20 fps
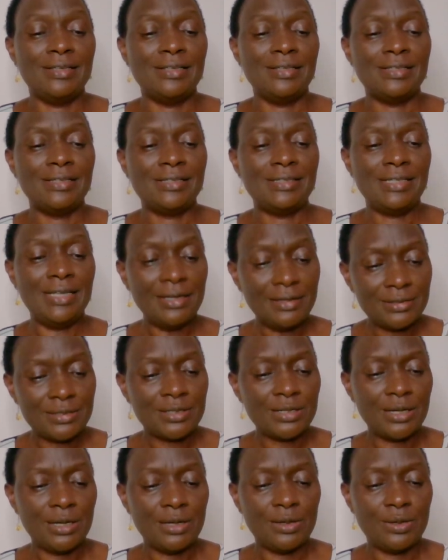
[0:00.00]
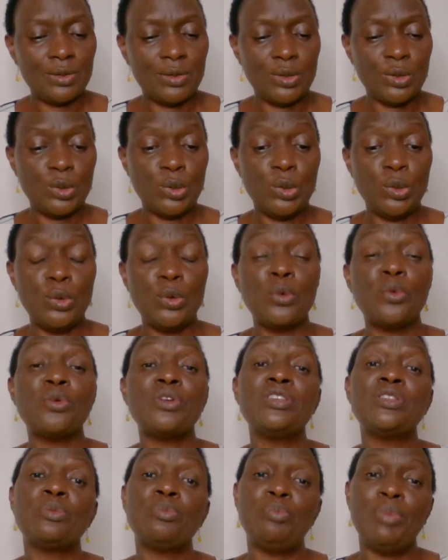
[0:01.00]
six,
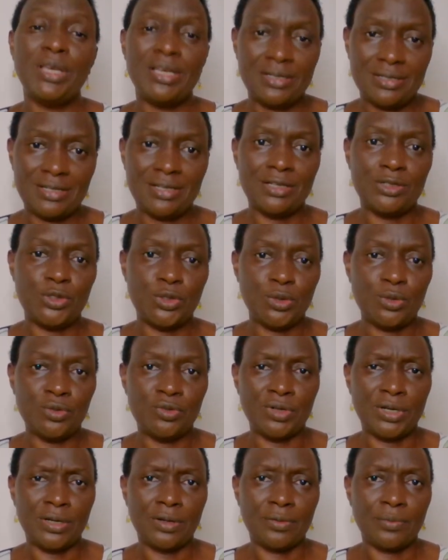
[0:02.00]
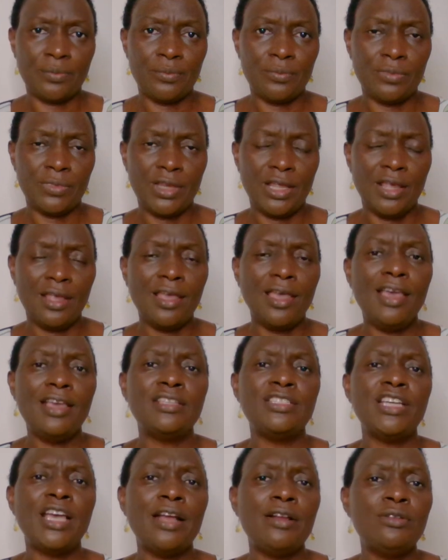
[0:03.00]
respect the children. A
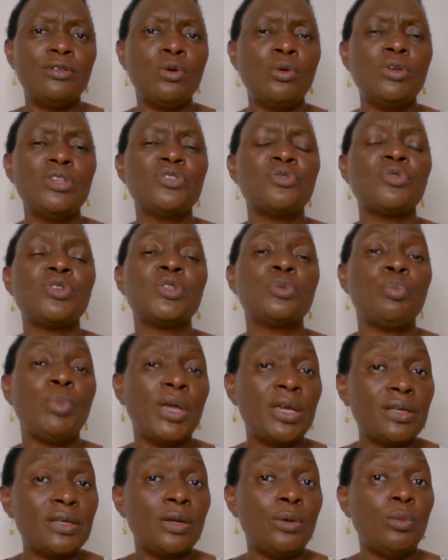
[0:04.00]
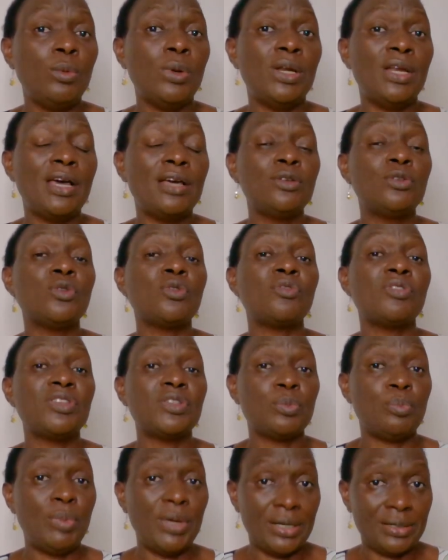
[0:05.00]
child who is respected will learn to
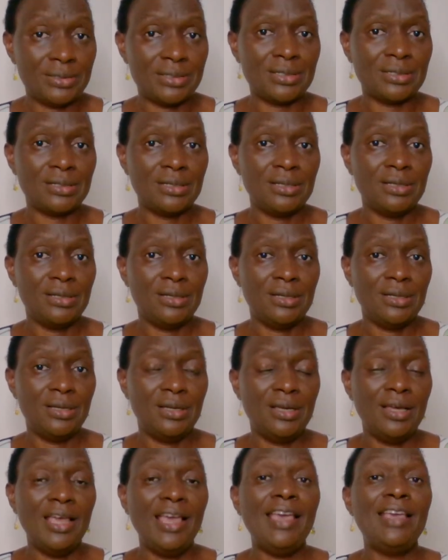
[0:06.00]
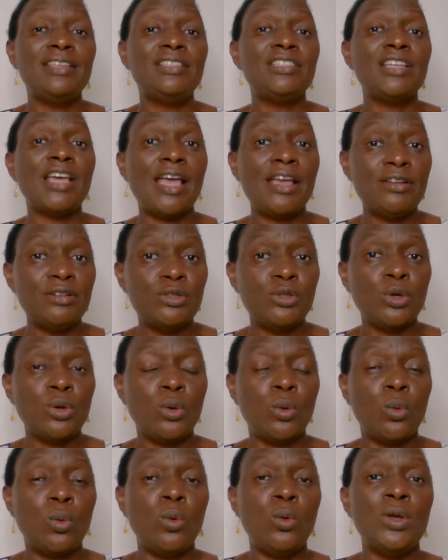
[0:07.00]
respect. A child
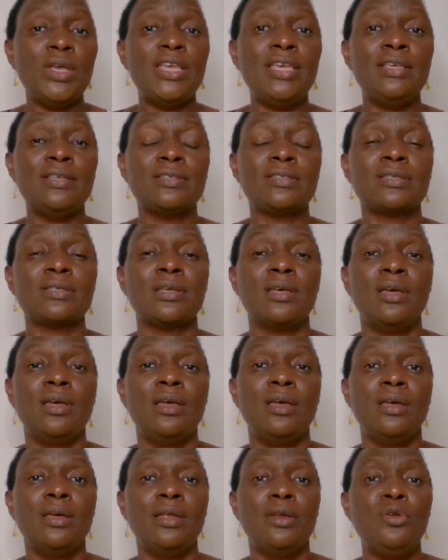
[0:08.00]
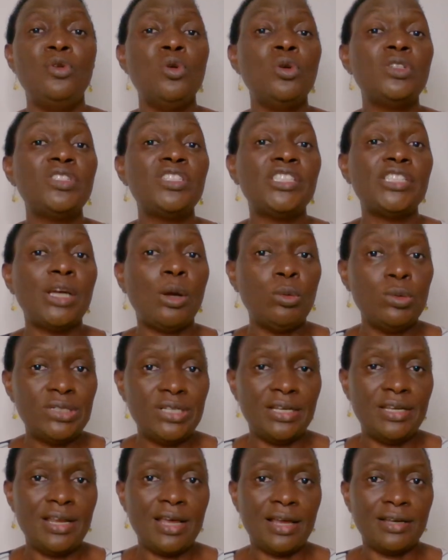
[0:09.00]
who is not
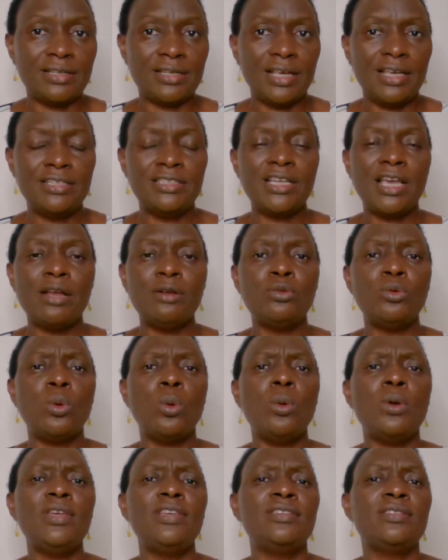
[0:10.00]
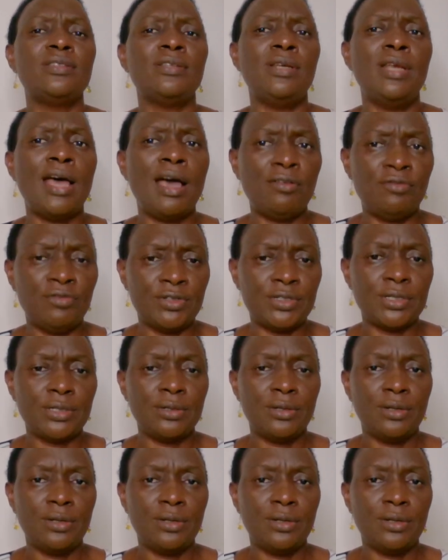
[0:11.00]
shouted at, a child who is loved,